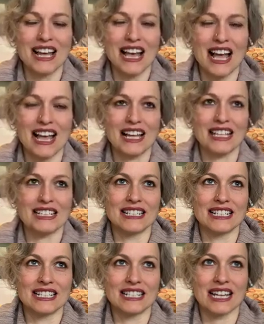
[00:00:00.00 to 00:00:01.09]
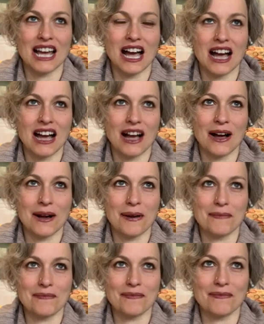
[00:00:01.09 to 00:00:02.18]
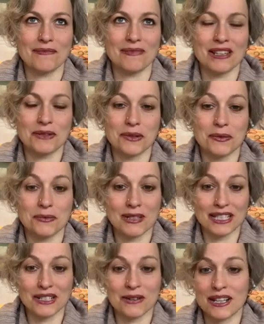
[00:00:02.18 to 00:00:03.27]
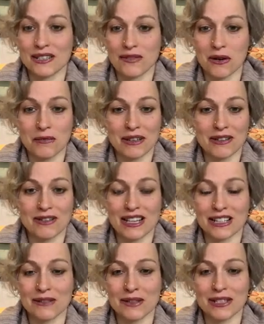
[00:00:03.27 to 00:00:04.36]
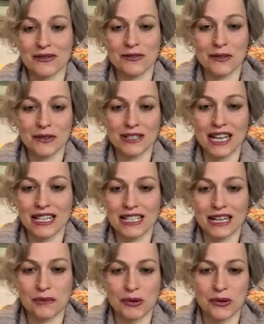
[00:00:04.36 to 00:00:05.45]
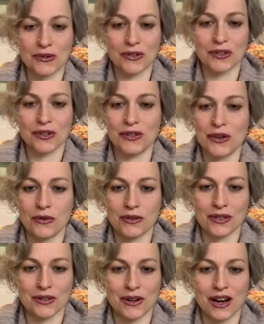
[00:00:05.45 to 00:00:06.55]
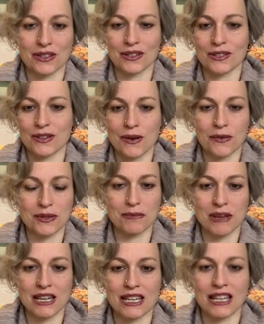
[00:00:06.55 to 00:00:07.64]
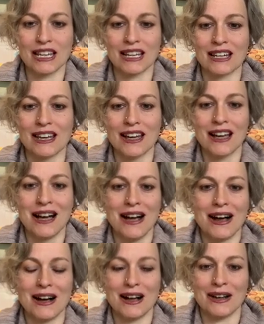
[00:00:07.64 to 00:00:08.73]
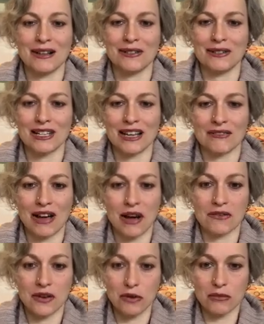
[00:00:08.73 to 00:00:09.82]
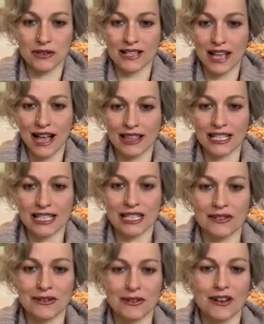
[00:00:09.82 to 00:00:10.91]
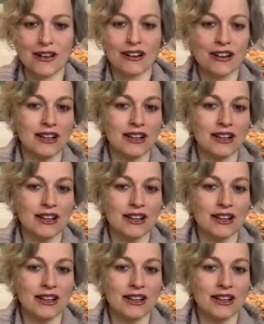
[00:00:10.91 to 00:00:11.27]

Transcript: And this was really transformative because it was a full 10-day immersion, no distractions, no speaking. You take a vow of noble silence, so you're not,